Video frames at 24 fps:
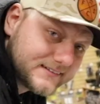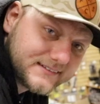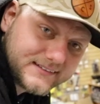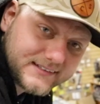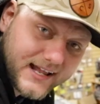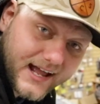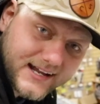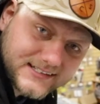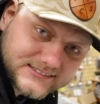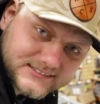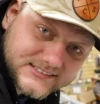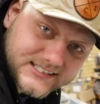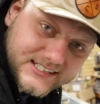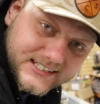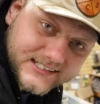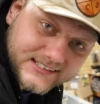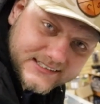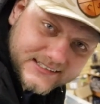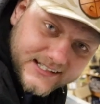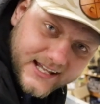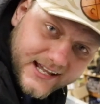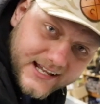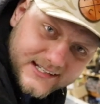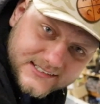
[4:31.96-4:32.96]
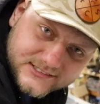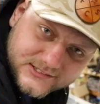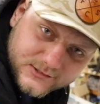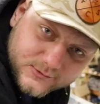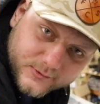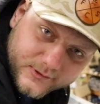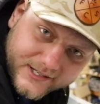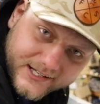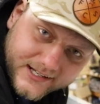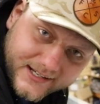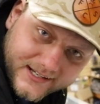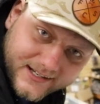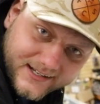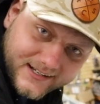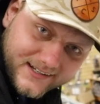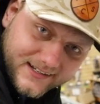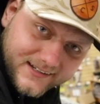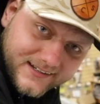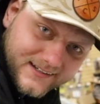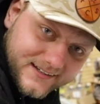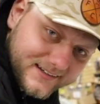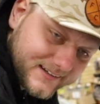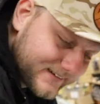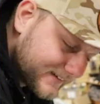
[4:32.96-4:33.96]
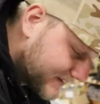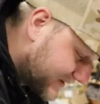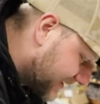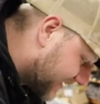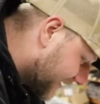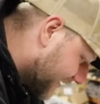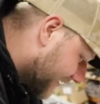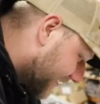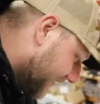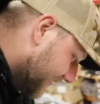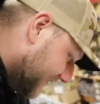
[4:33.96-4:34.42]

19 days a week here.